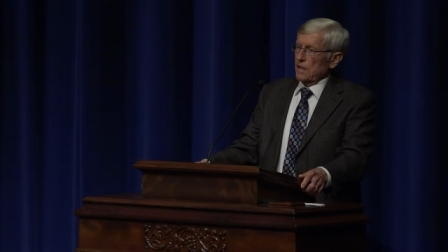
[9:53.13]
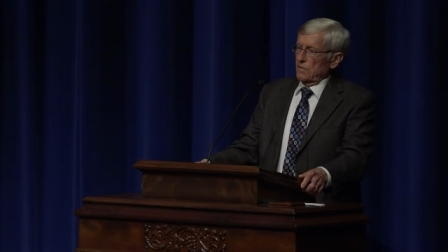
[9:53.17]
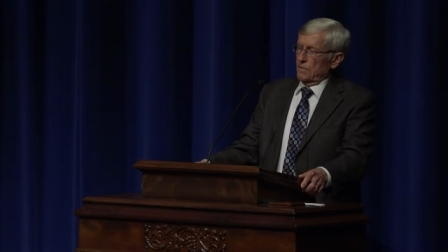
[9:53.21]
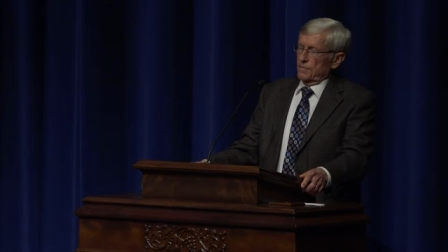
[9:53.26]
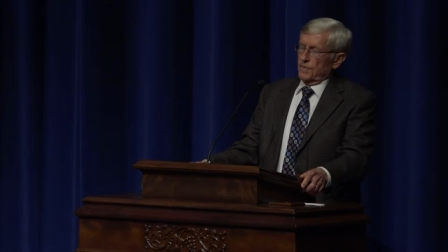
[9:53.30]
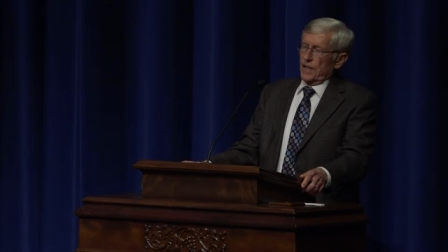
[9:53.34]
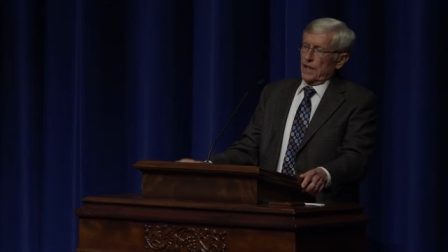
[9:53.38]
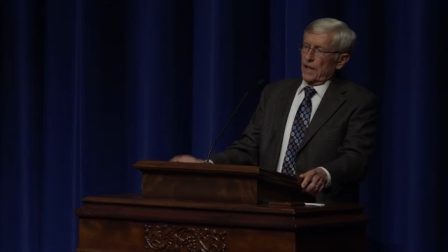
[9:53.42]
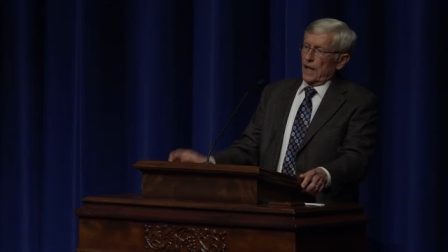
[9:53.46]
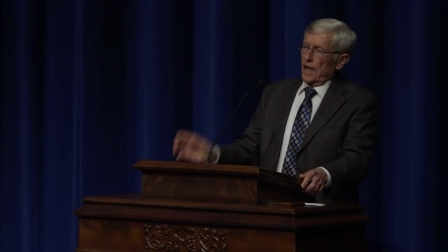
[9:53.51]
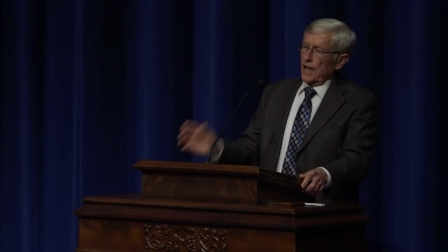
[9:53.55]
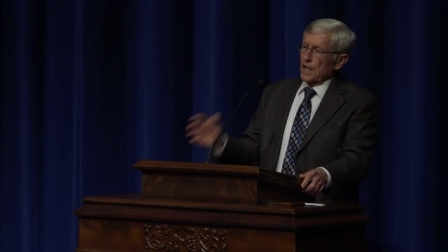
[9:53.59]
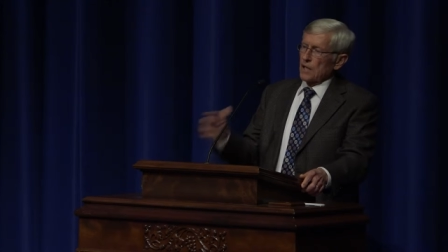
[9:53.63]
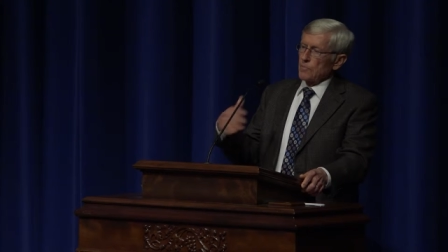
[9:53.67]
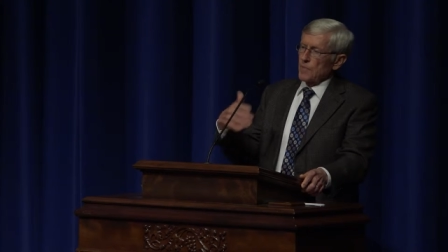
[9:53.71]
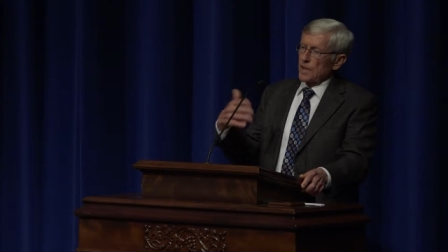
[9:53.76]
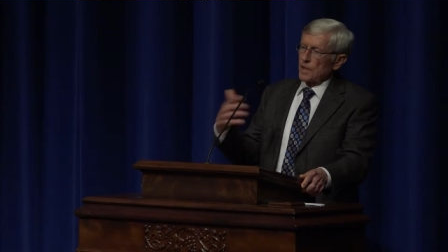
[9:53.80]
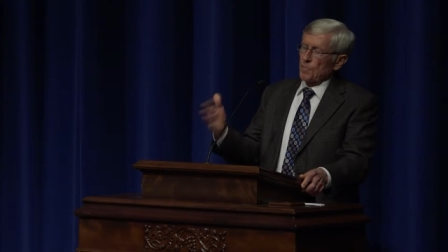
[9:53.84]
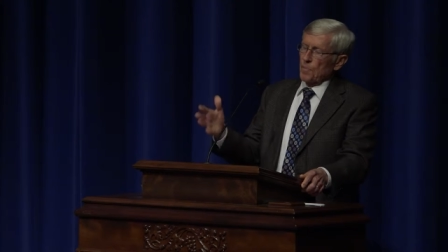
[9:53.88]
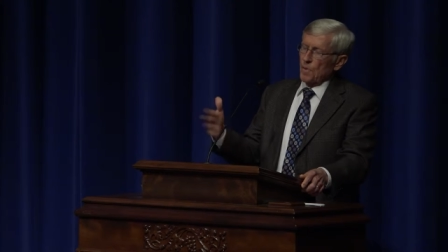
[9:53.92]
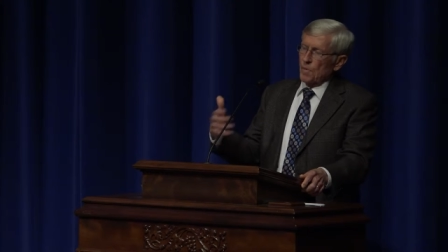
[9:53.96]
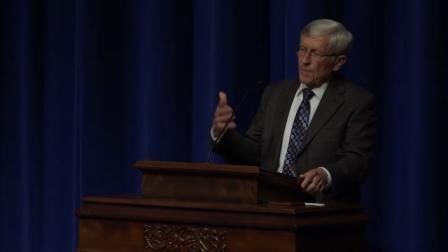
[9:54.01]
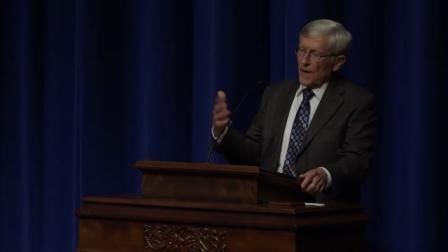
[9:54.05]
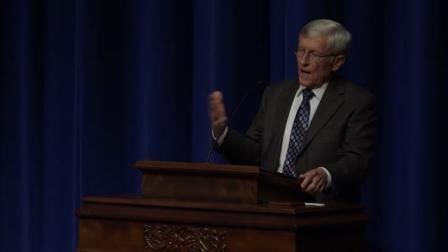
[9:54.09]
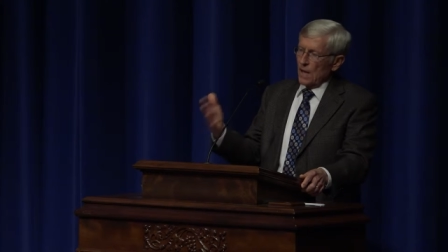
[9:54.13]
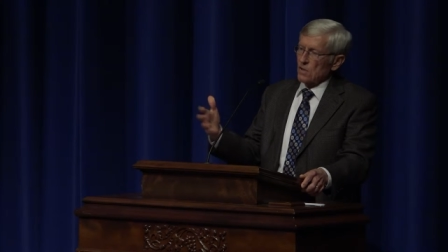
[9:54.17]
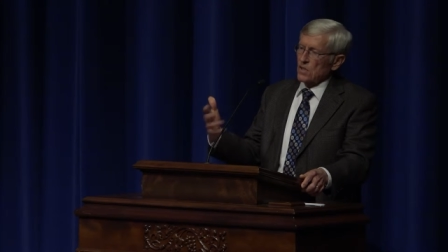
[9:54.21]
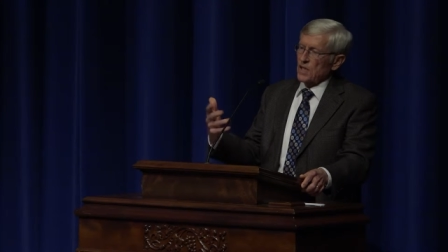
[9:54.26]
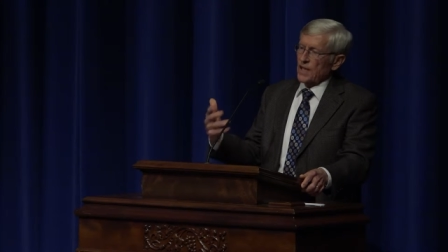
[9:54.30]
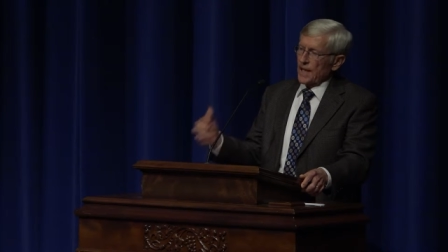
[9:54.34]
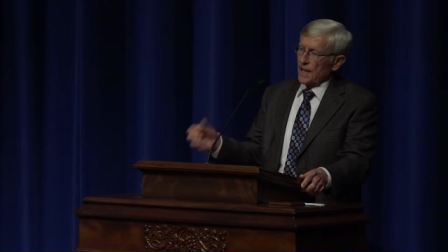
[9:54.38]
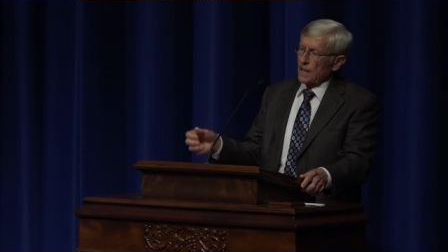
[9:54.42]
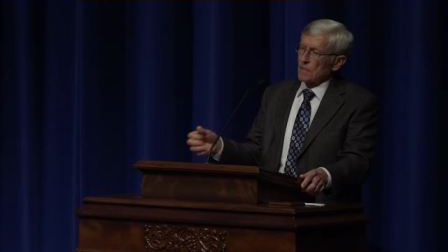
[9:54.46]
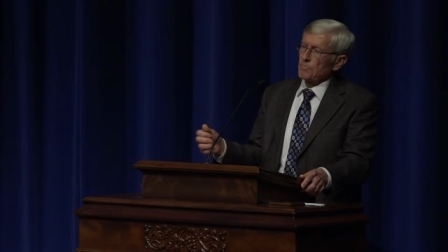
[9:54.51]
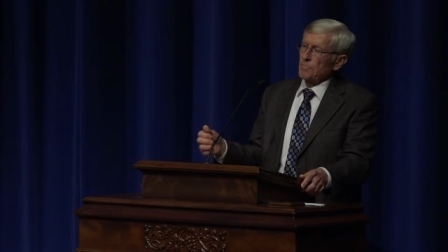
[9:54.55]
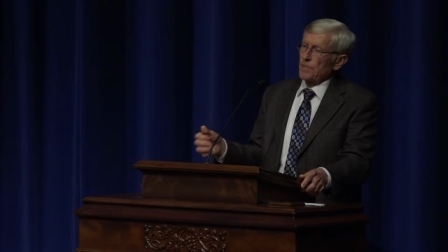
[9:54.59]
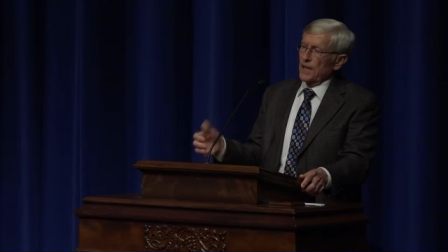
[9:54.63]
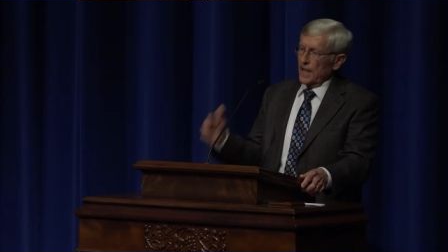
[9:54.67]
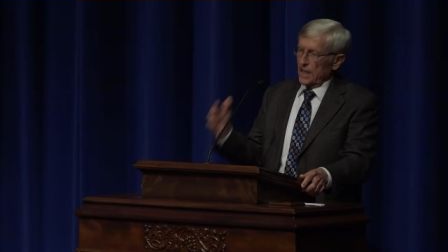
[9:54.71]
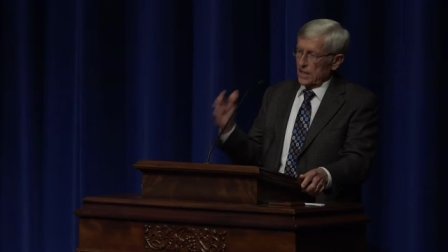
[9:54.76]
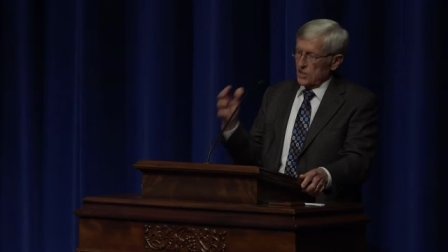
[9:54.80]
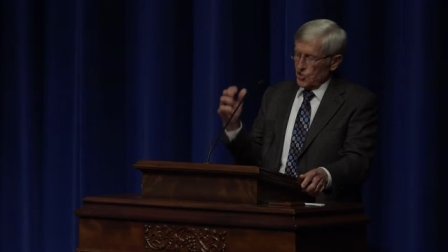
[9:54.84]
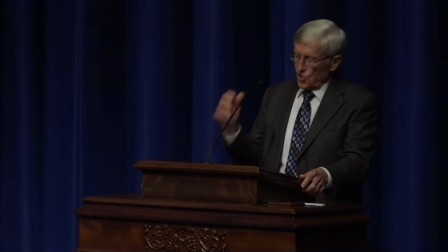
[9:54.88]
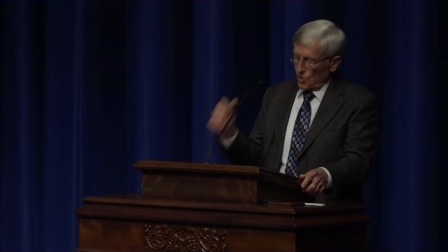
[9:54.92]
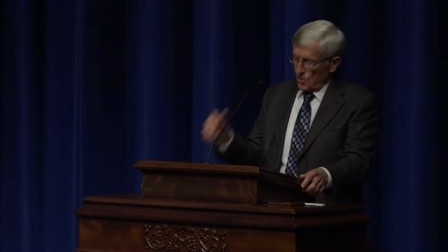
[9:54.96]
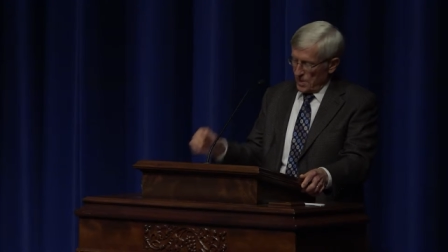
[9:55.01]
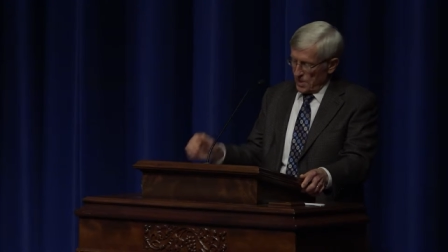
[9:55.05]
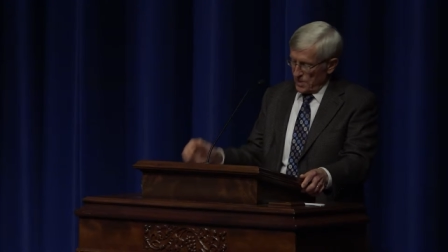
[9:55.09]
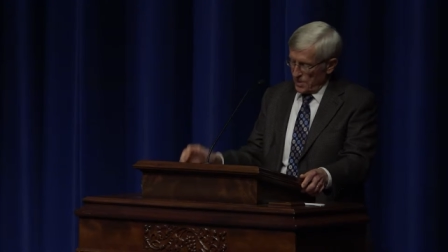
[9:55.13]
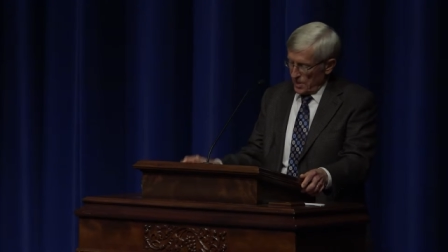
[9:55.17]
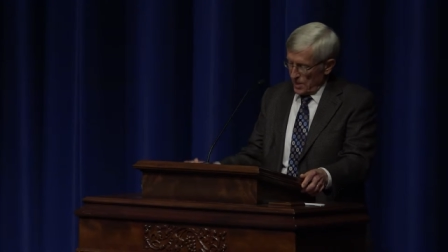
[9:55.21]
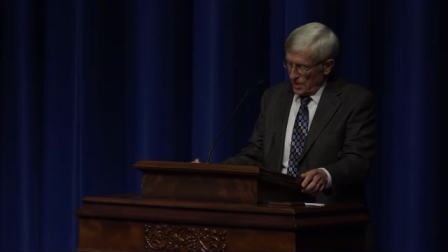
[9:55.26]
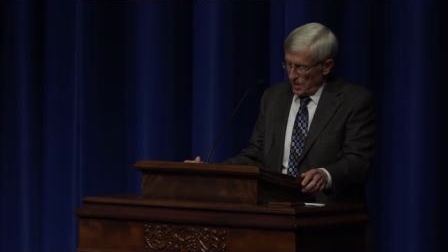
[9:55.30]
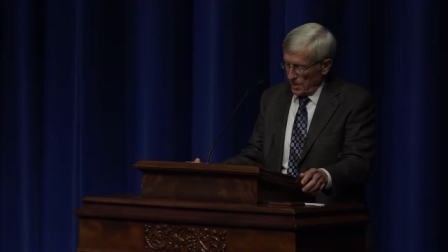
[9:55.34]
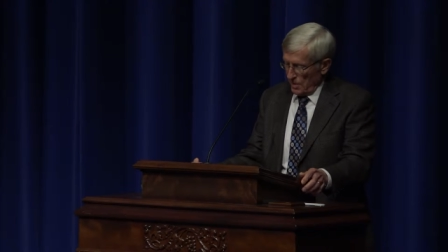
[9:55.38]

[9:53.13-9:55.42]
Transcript: they had to be prepared to get big, sort of the